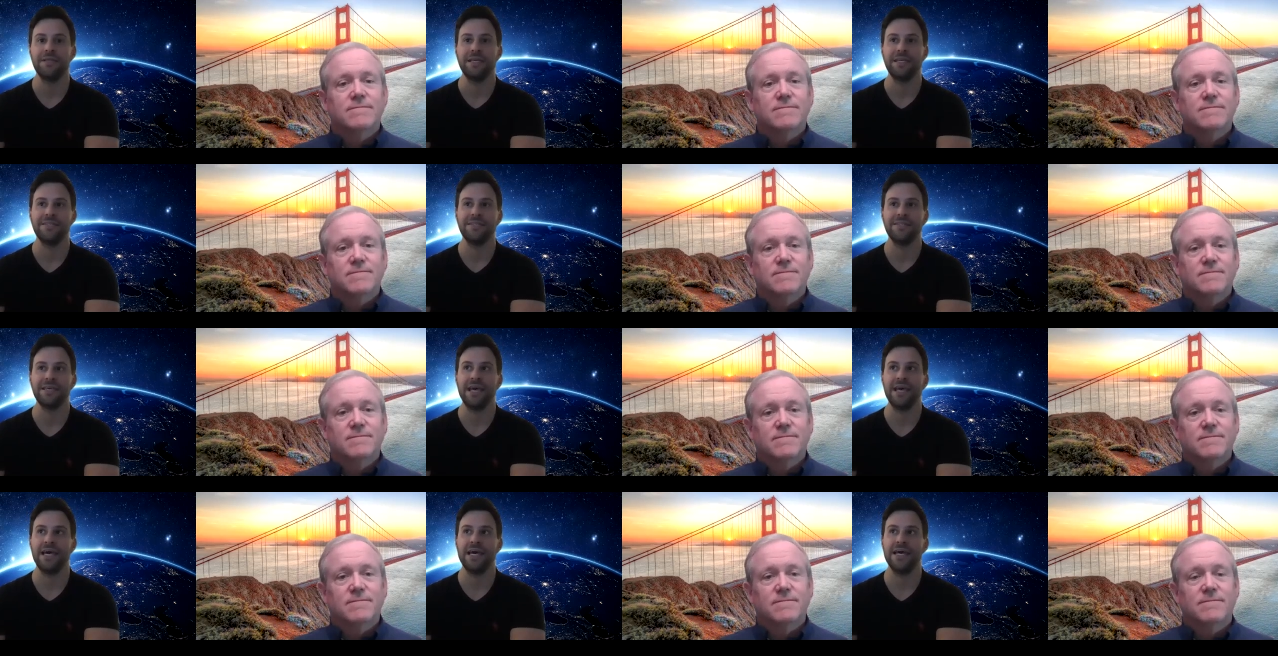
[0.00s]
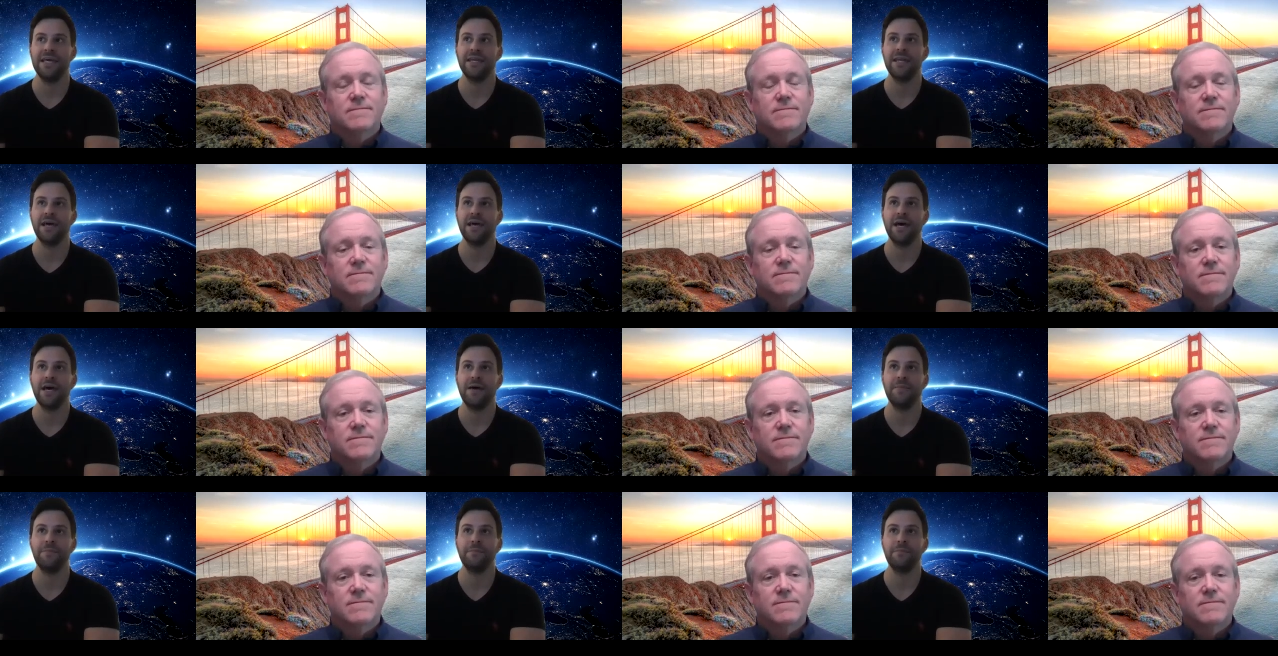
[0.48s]
Speaker 1: said,
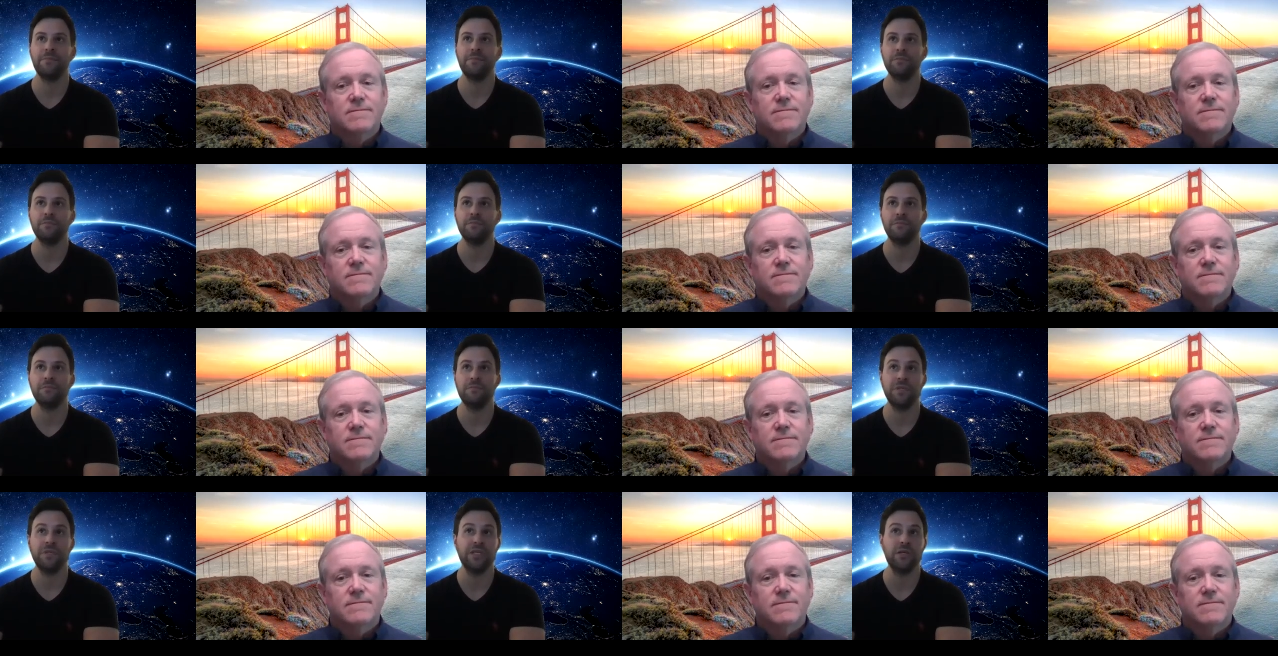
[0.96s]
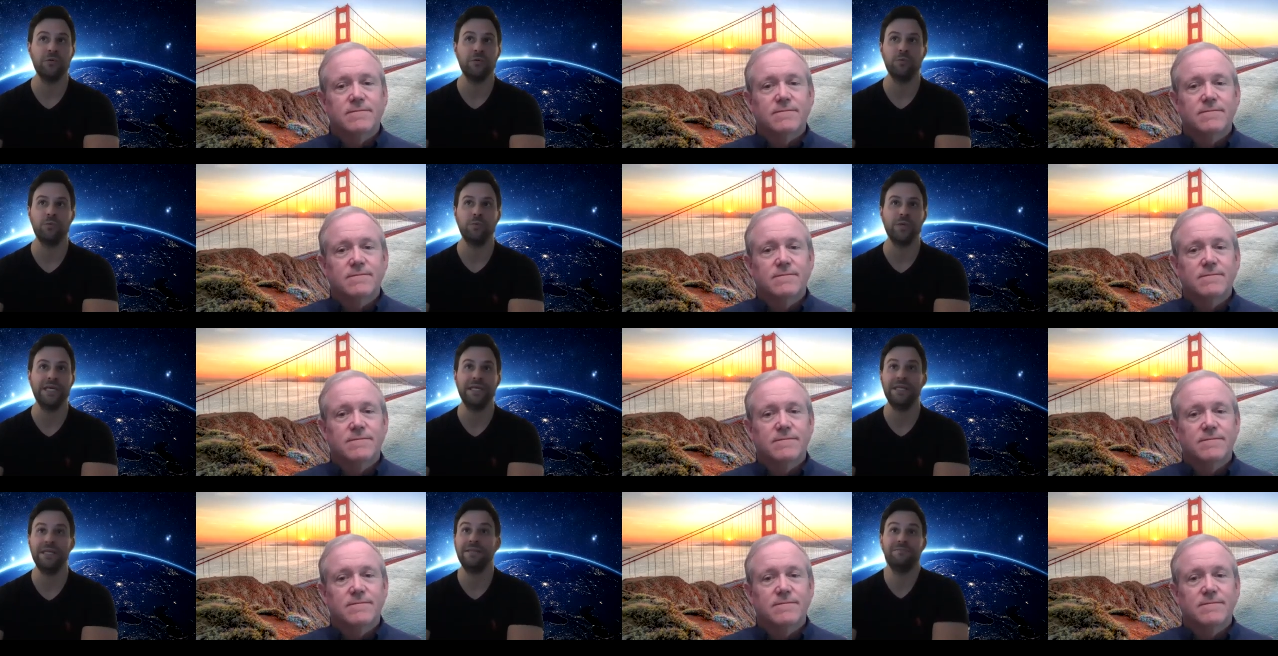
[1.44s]
um, you know,
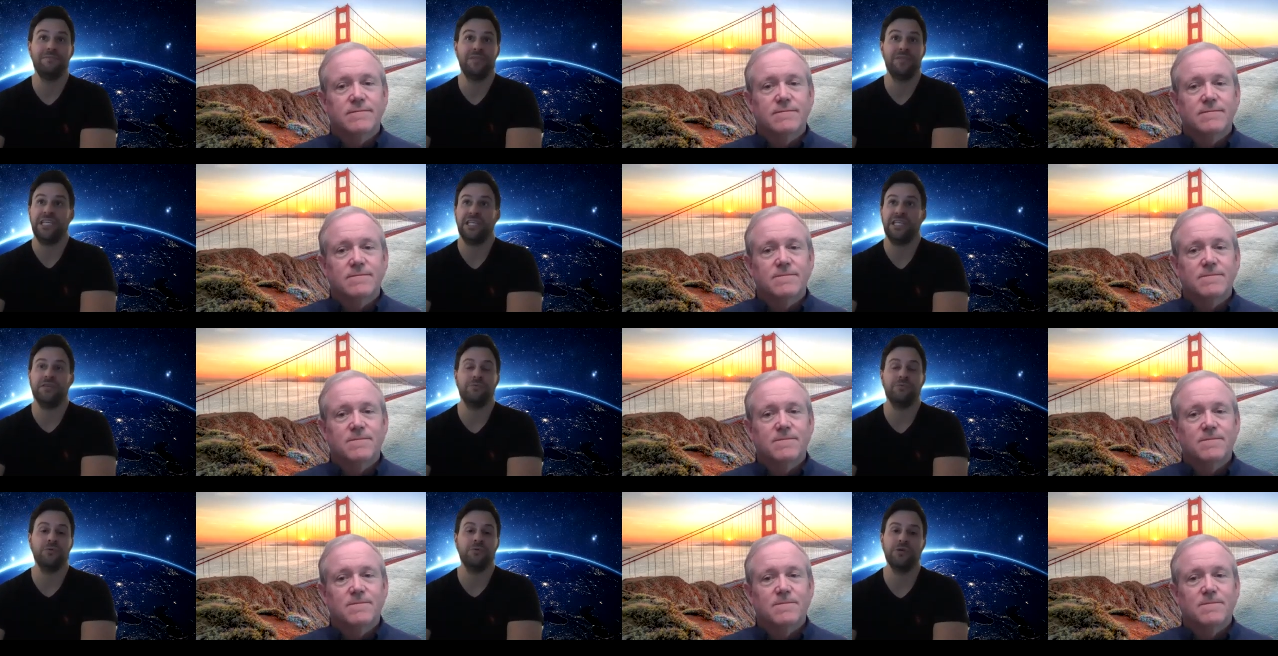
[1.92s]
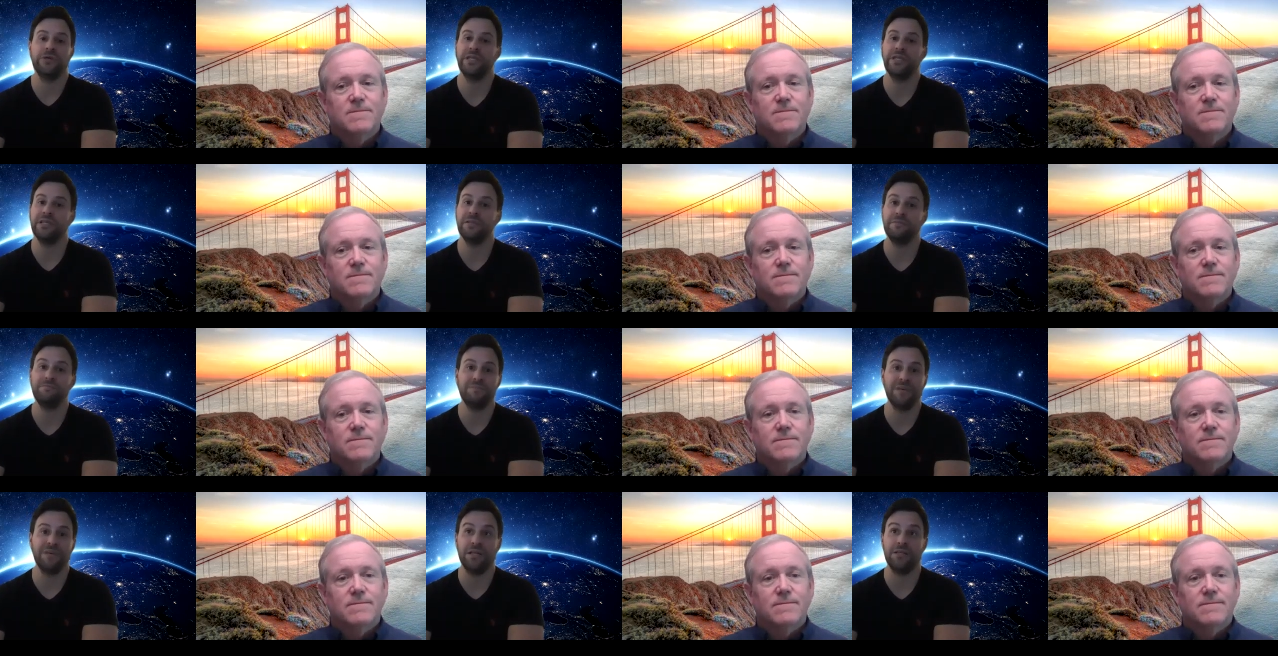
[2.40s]
we didn't
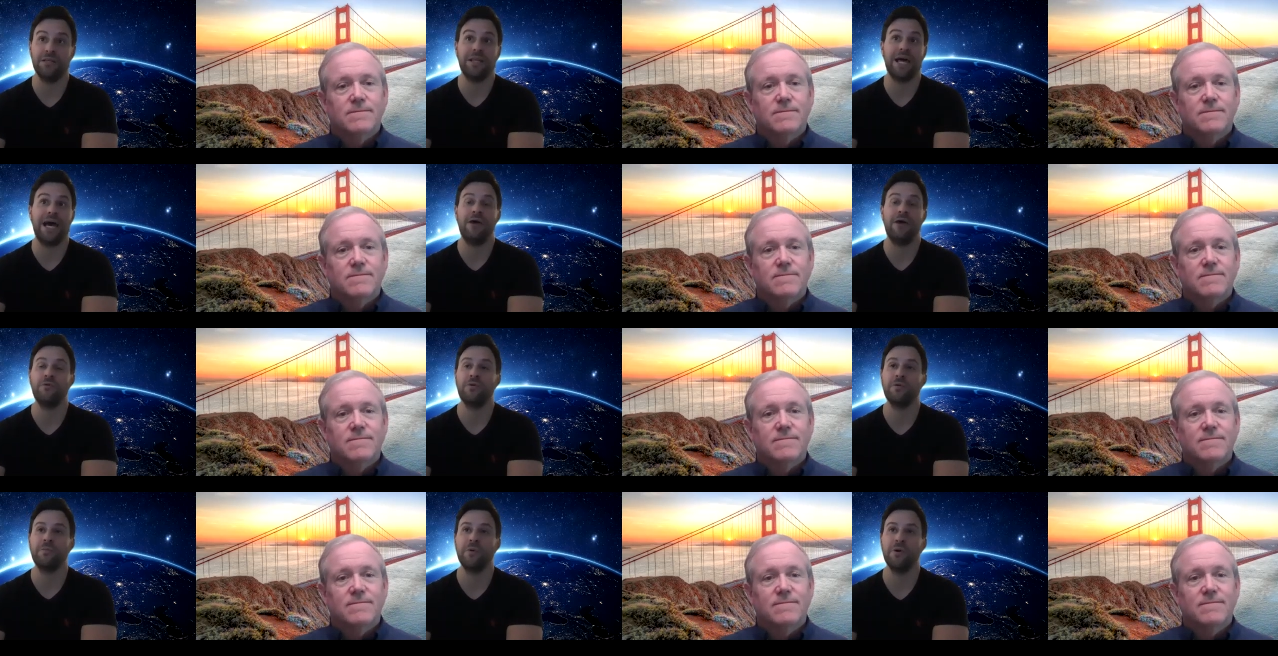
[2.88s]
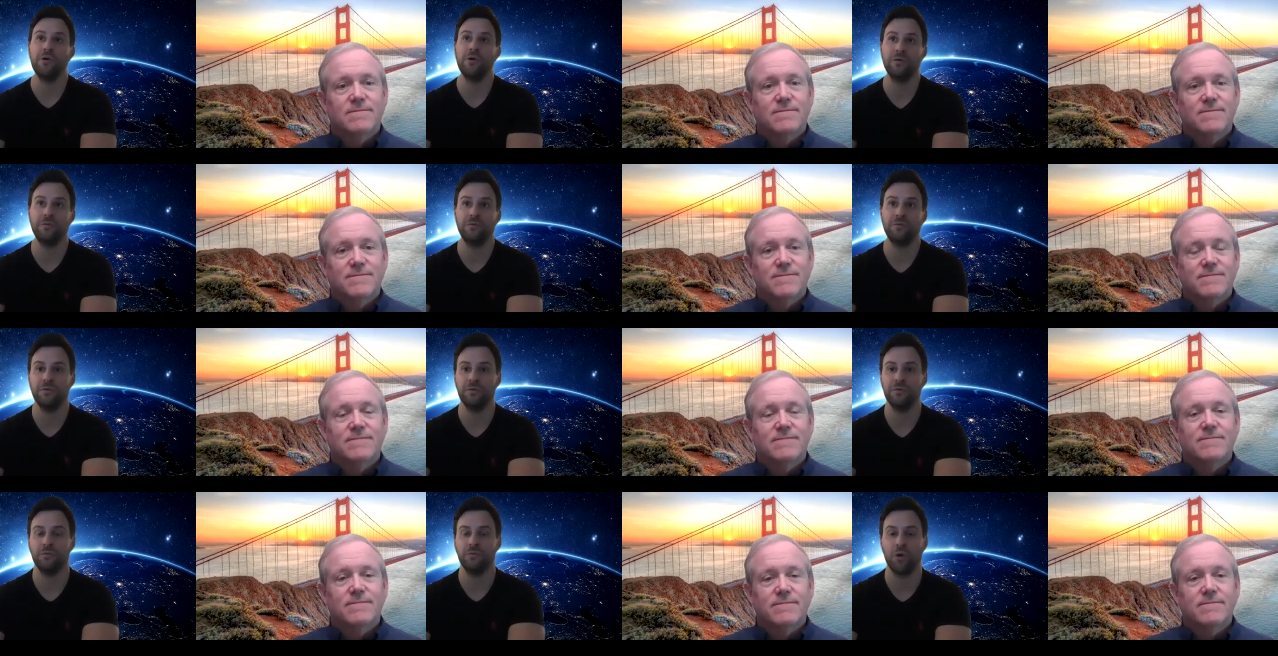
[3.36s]
really allow
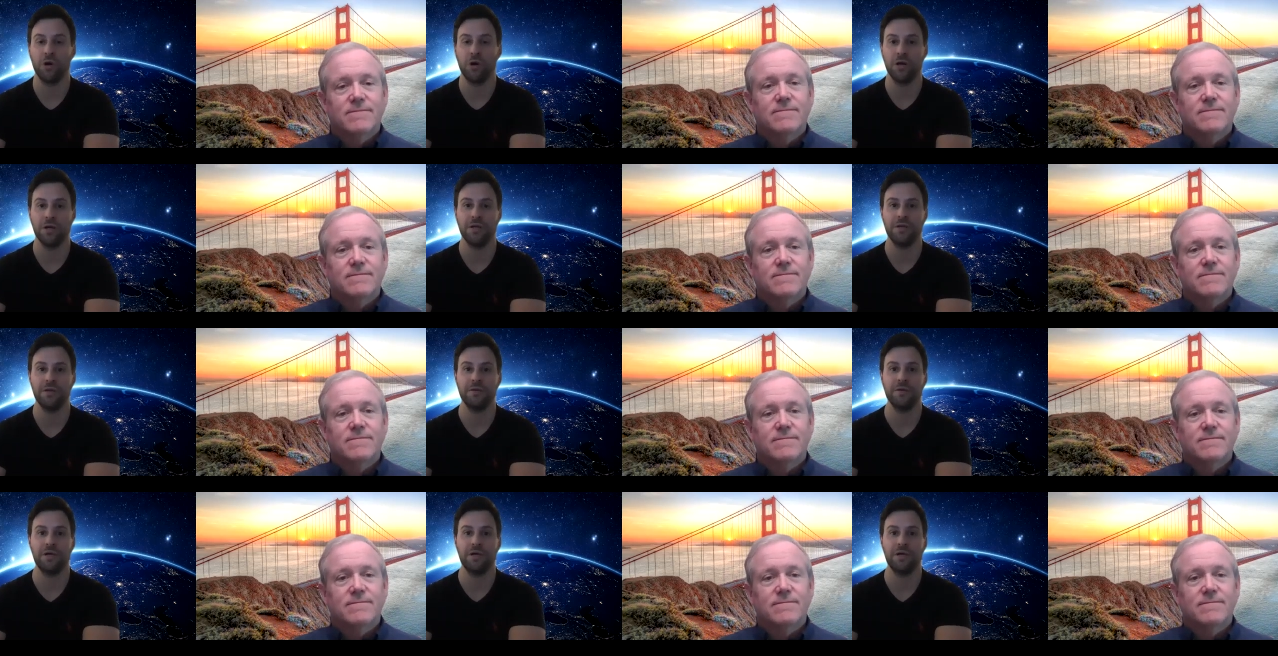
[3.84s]
remote work